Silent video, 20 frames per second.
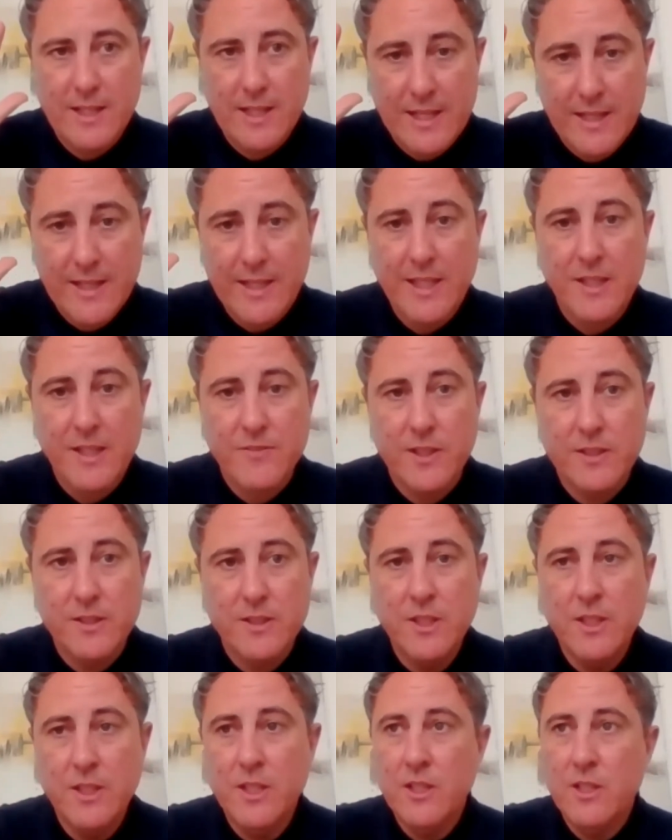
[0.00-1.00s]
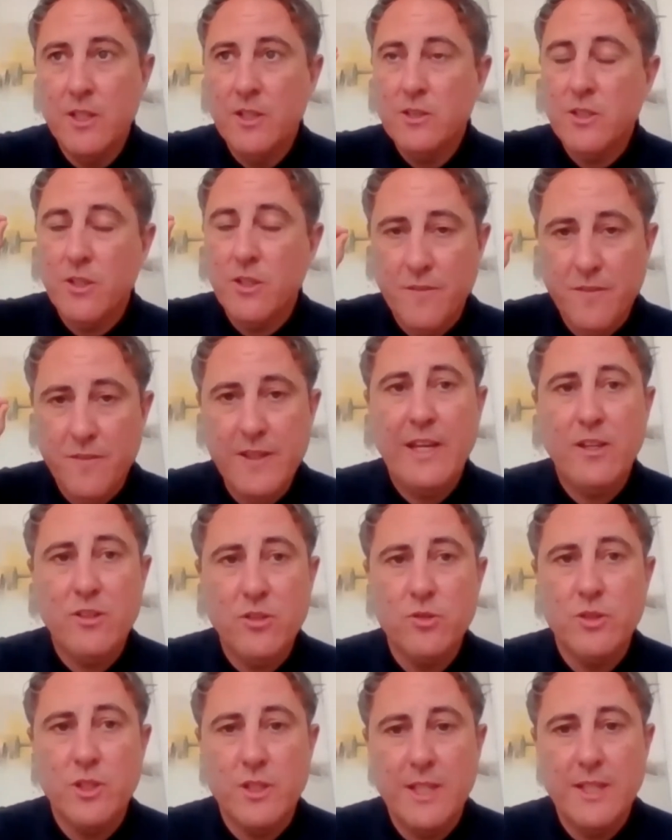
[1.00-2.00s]
in the evening to
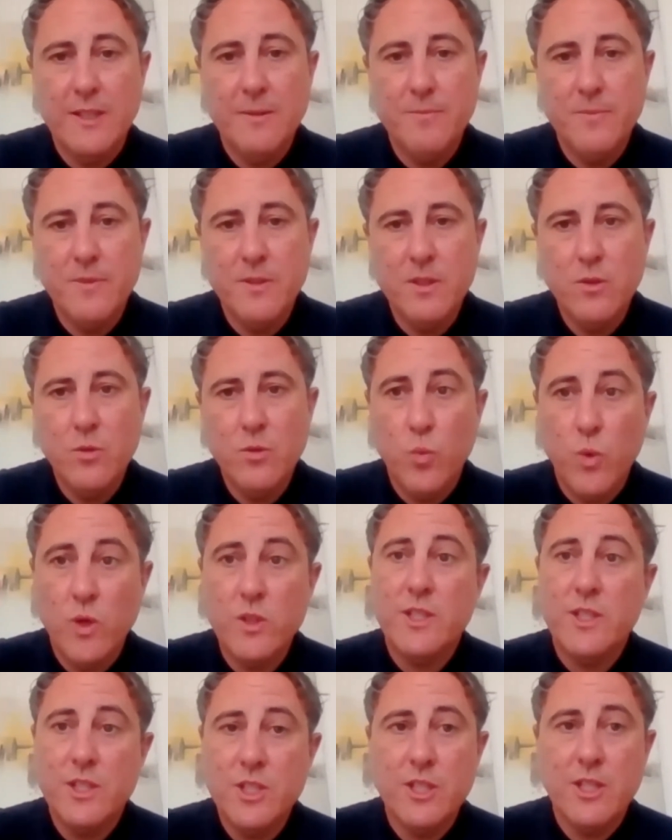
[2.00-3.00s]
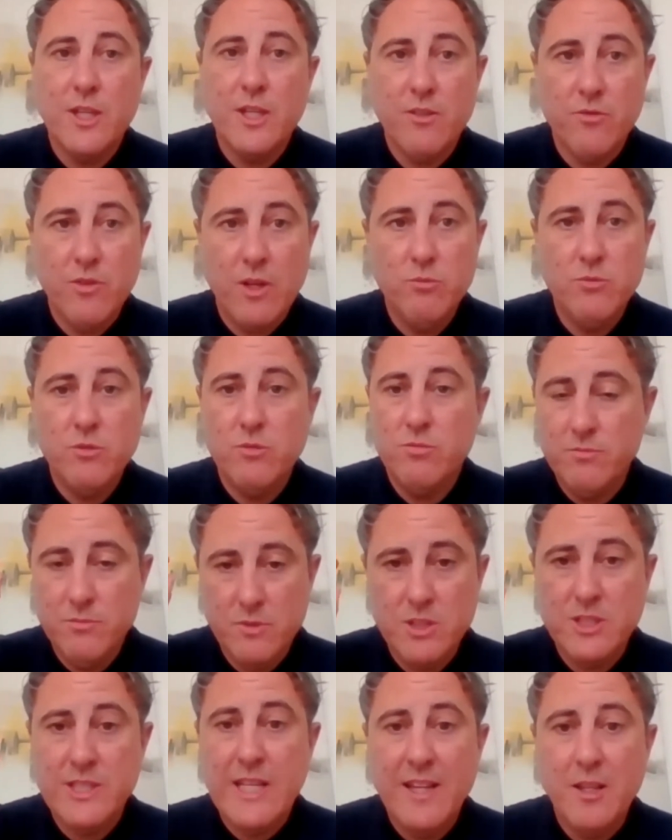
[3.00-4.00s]
reflect on the day. What did you get round?
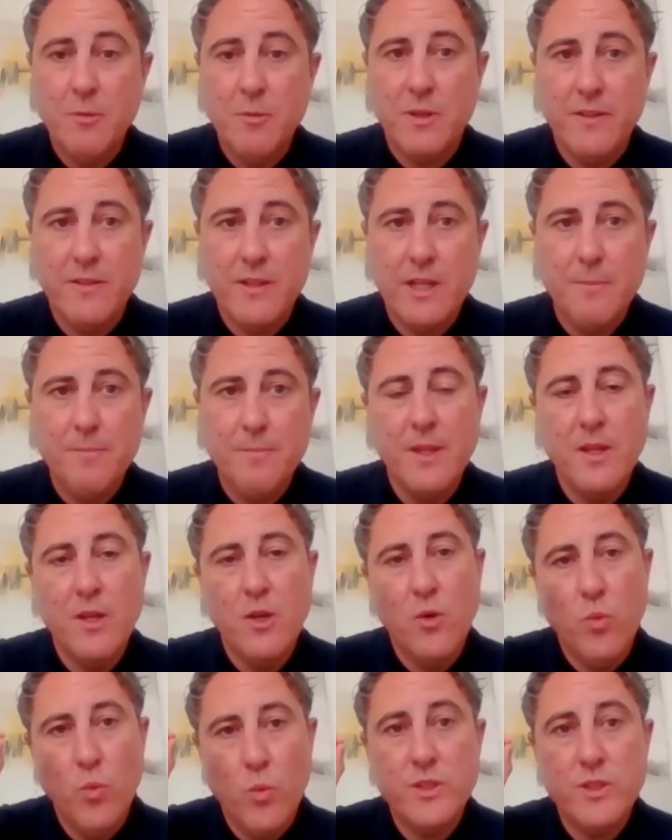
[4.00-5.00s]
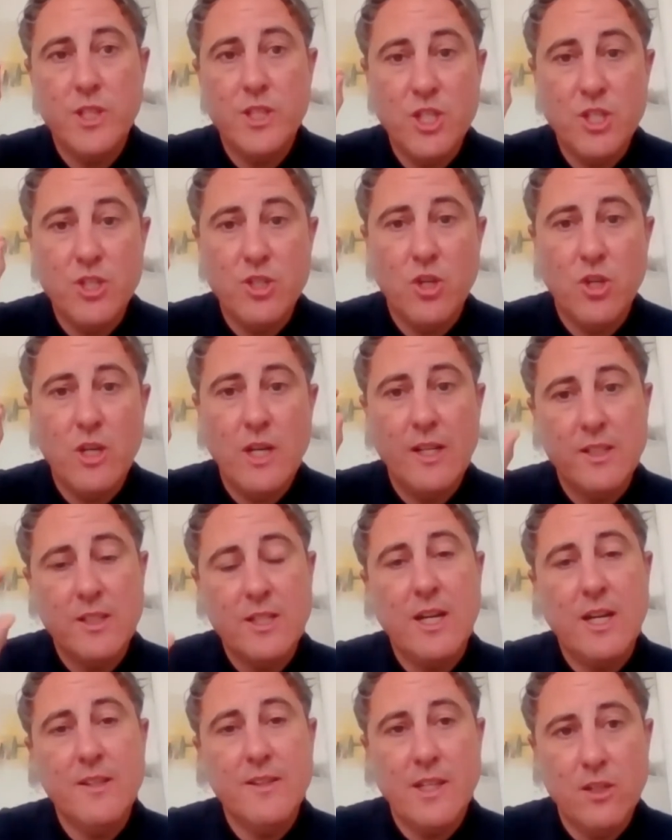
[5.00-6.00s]
Celebrate that. What did you not?
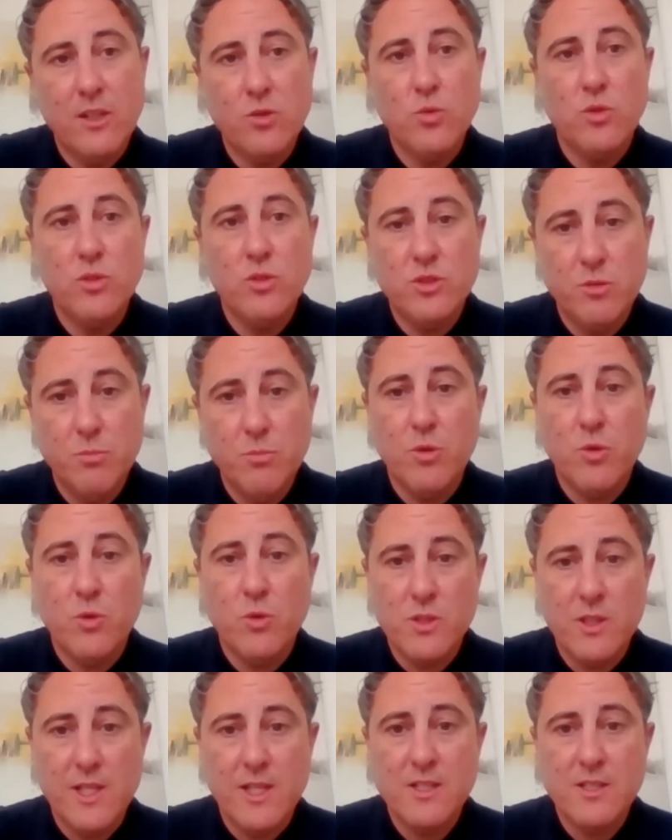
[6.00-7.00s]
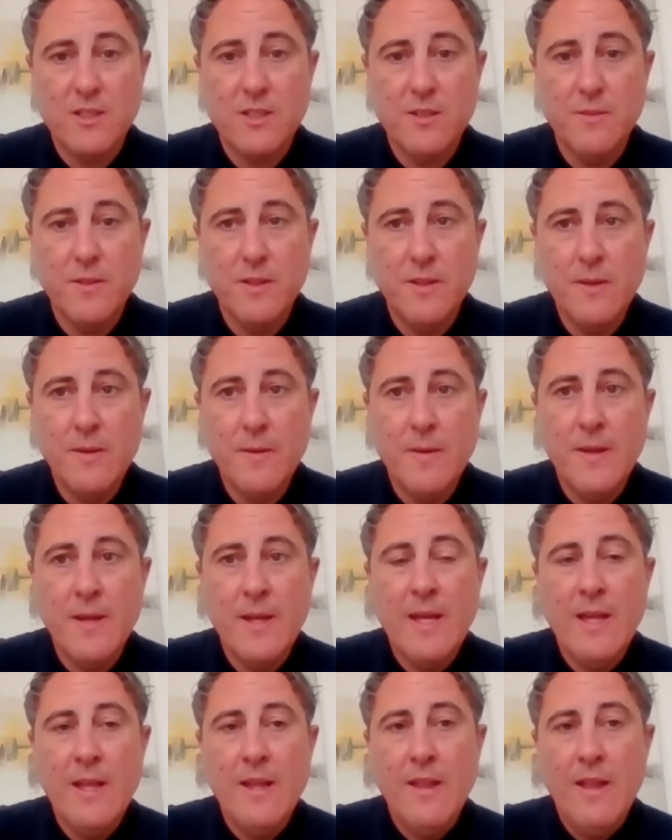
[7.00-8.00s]
And can that go on tomorrow's list?
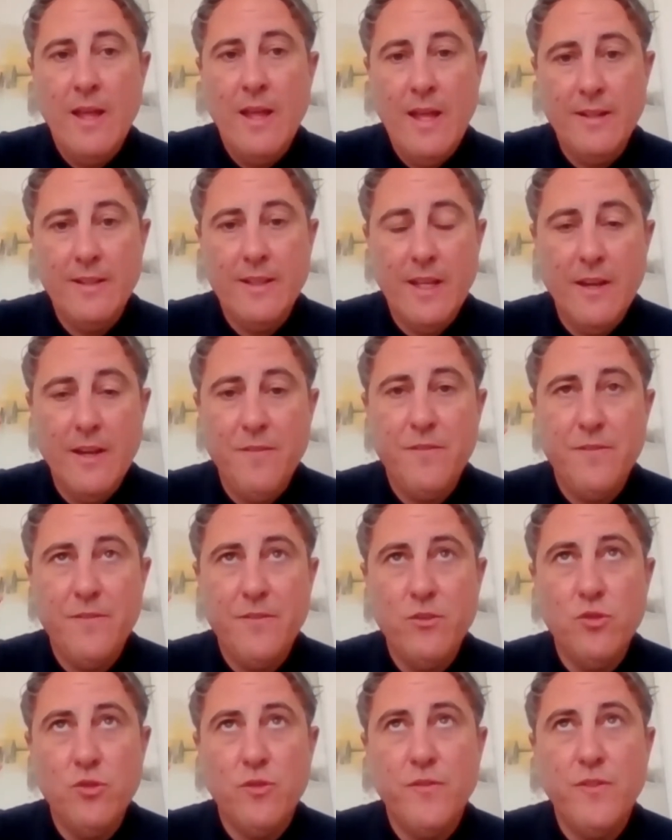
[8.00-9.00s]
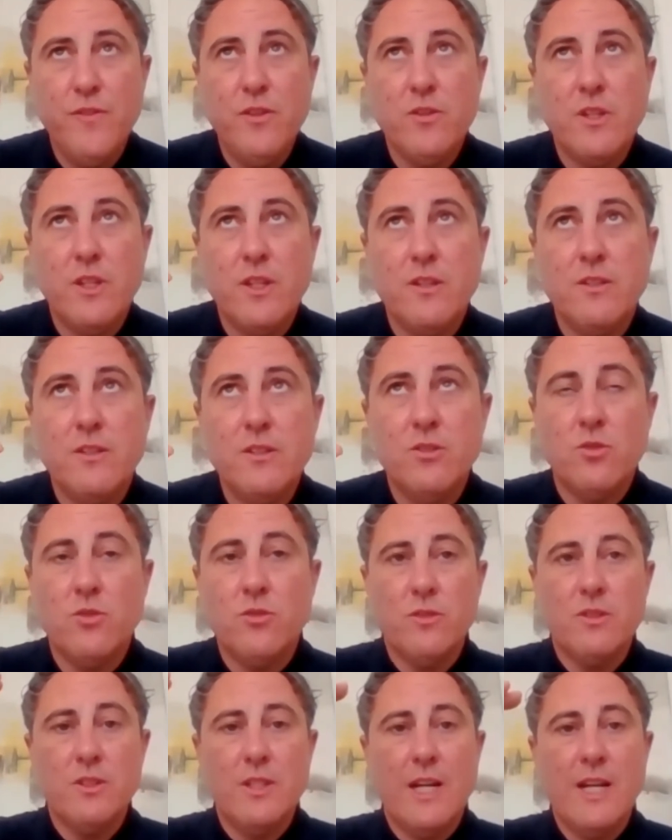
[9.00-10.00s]
And if you feel that,
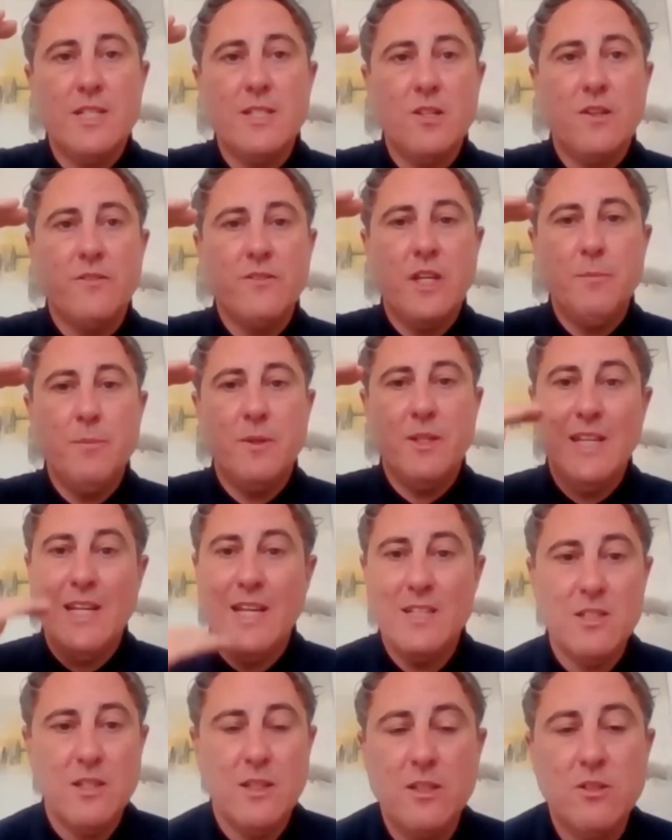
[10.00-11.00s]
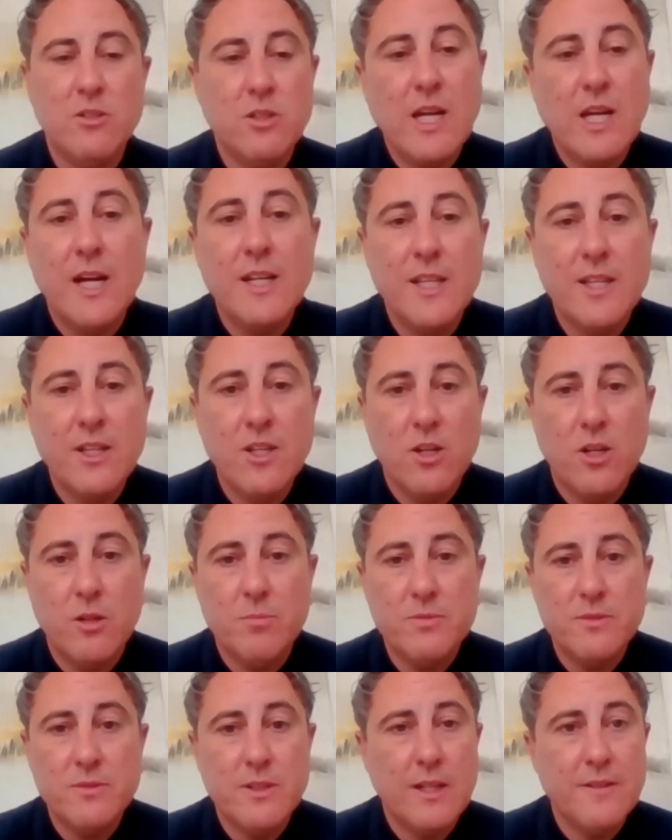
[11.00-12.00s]
there isn't enough time in the day, can you get
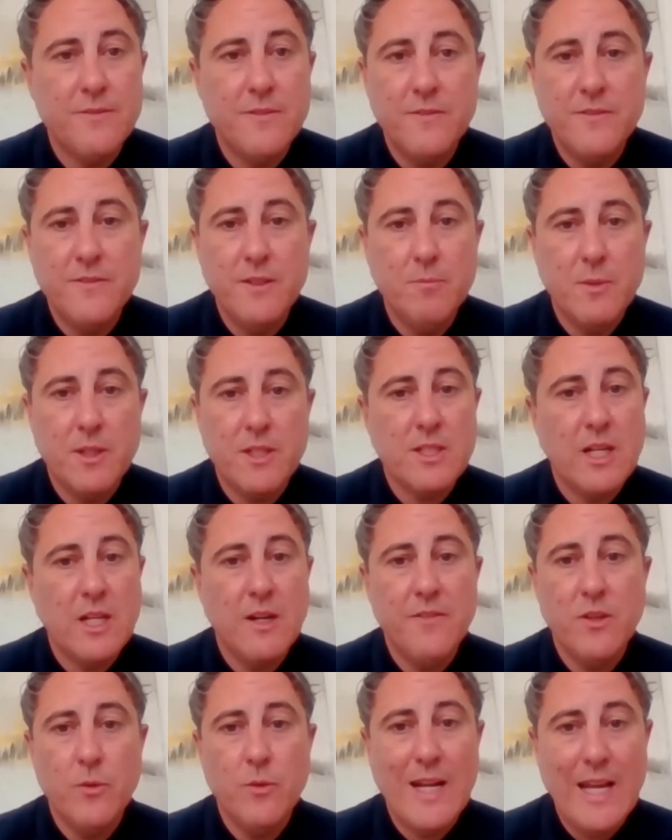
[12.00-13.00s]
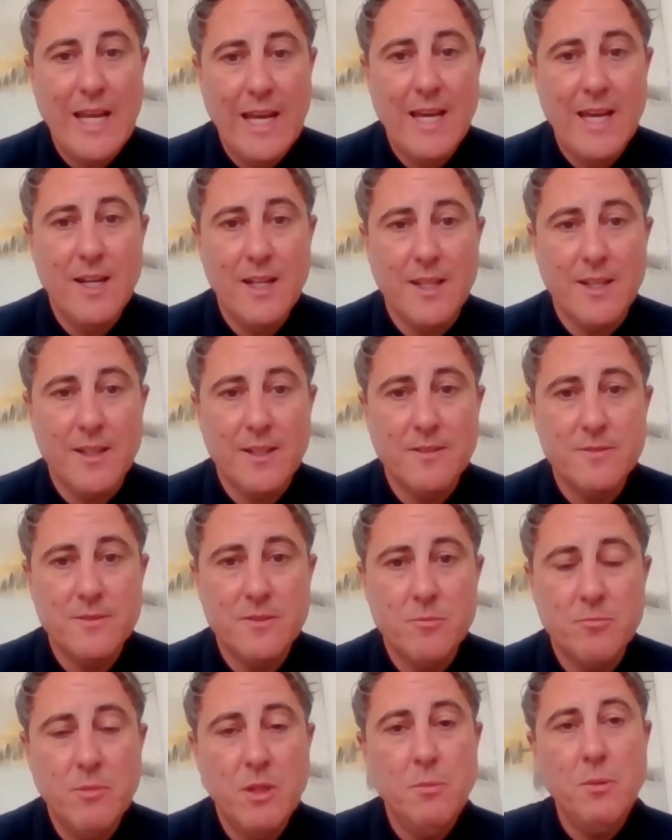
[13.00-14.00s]
up that 15 minutes, half an hour earlier,
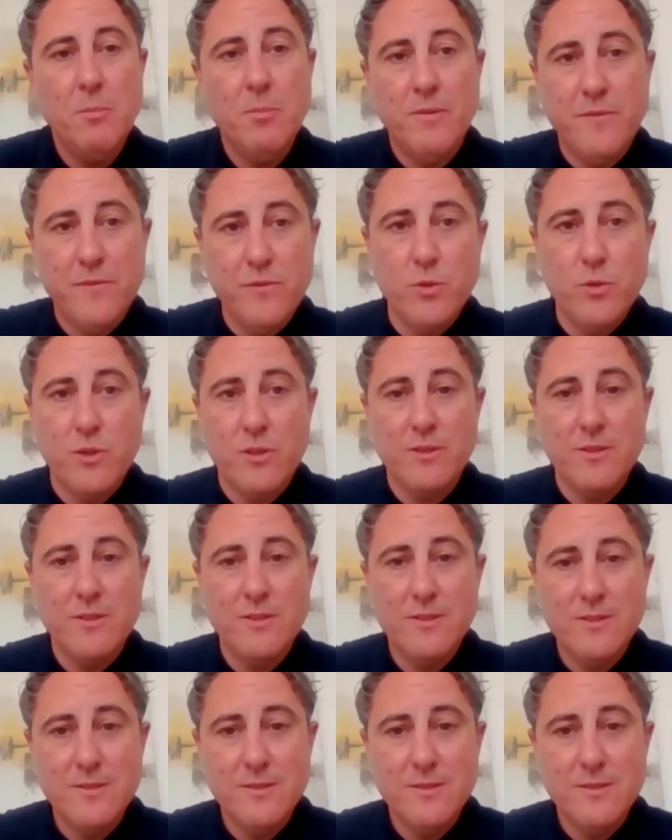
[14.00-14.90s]
maybe before